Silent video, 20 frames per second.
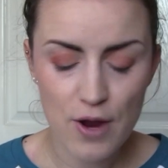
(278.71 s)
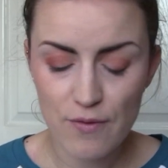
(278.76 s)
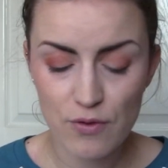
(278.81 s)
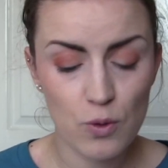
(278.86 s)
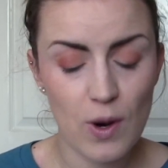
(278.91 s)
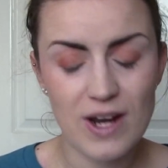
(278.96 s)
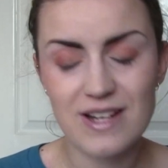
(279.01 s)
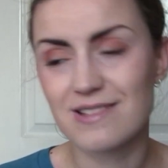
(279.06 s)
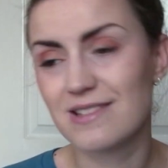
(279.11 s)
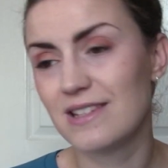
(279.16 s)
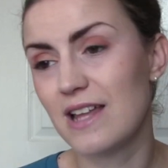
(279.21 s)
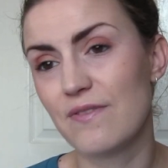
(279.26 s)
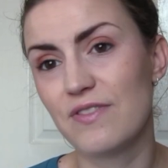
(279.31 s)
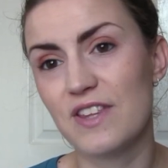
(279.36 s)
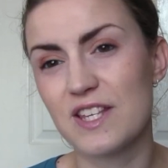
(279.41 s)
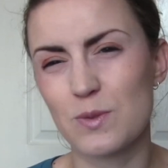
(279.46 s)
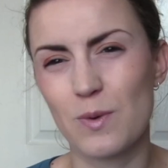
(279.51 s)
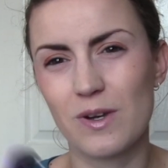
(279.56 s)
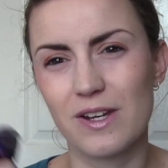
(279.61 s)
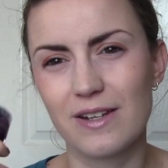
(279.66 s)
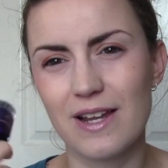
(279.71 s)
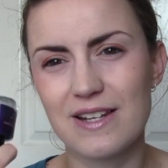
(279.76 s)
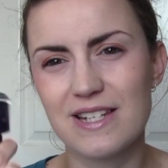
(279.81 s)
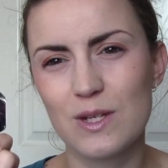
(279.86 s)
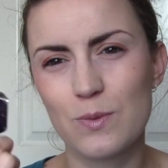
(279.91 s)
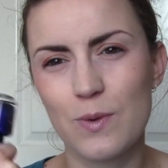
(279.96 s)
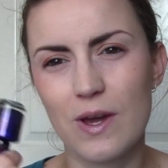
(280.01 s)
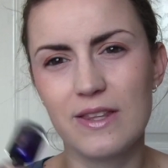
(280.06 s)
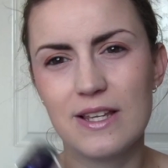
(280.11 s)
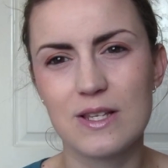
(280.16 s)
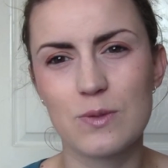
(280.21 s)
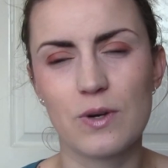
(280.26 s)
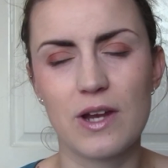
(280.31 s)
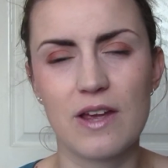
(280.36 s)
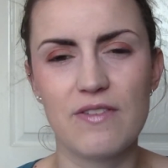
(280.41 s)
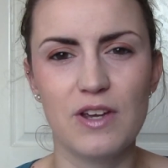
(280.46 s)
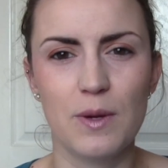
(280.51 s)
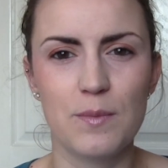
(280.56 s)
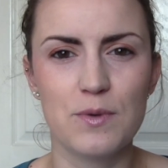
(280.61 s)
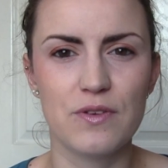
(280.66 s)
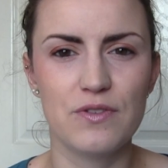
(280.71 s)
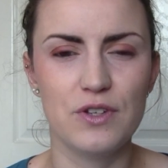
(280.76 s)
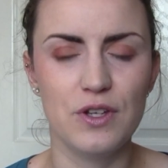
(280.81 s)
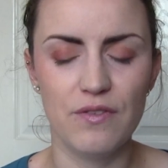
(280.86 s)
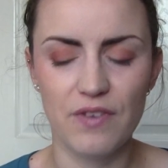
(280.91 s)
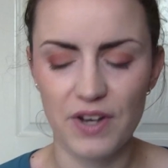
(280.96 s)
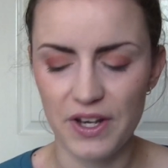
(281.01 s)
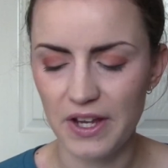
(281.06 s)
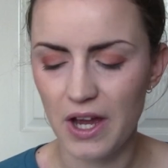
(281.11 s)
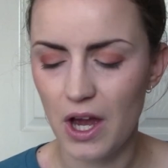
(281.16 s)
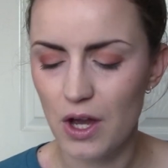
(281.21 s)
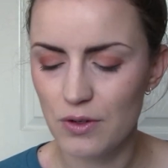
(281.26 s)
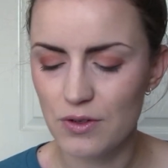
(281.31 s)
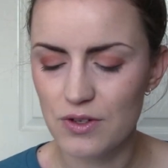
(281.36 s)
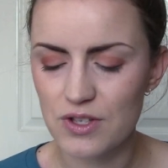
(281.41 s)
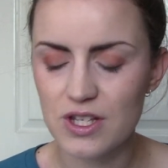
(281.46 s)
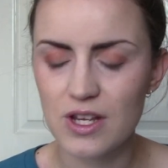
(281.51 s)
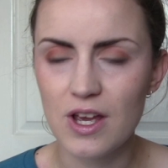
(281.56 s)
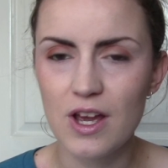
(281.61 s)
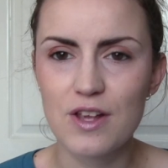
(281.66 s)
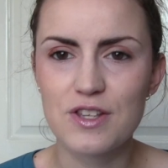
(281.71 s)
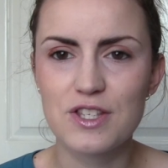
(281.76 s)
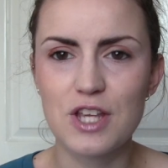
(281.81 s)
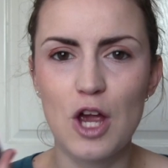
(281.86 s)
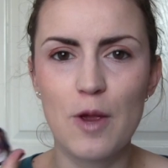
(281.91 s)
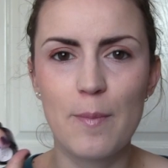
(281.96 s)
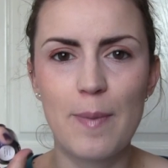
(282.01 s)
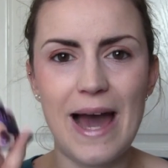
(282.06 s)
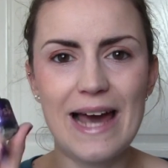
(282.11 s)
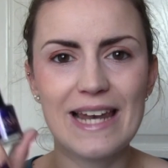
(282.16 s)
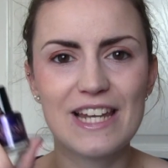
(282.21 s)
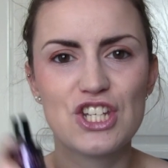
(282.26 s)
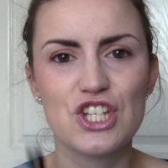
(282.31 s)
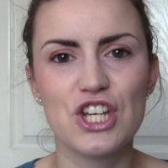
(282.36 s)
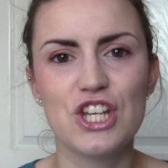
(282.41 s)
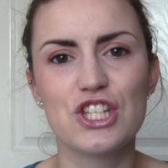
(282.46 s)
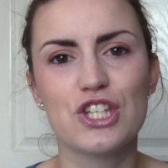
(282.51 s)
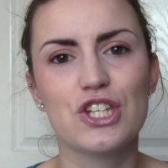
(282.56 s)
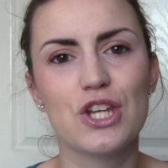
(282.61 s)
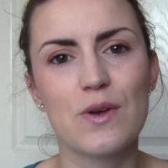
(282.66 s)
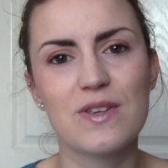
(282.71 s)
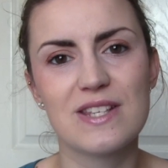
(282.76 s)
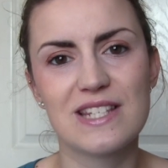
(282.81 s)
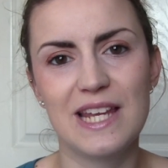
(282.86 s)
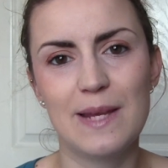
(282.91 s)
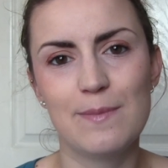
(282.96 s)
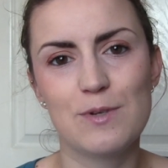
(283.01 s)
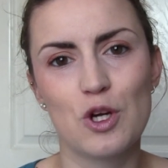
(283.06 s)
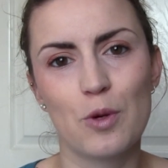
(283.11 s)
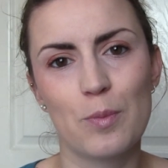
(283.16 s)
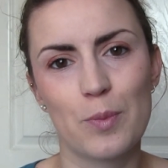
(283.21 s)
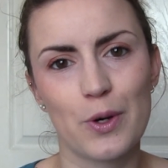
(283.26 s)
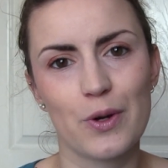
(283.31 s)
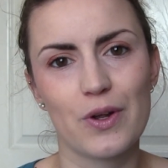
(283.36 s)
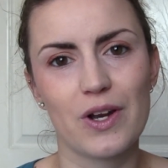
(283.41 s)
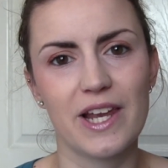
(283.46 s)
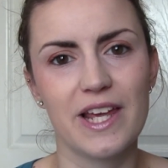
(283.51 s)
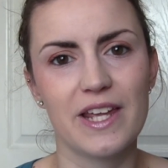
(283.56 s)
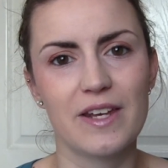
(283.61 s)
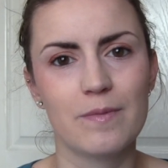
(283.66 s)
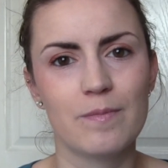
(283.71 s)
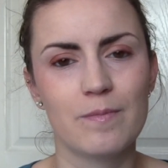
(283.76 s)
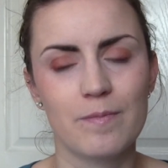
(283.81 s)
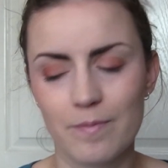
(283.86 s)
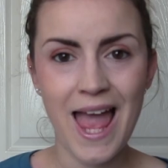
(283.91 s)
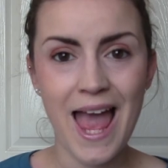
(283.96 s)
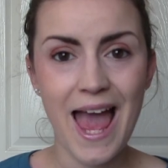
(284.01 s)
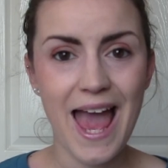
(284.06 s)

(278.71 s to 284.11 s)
overall I just love this one and I did wear this when I filmed a few videos so is No Sleep Till Brooklyn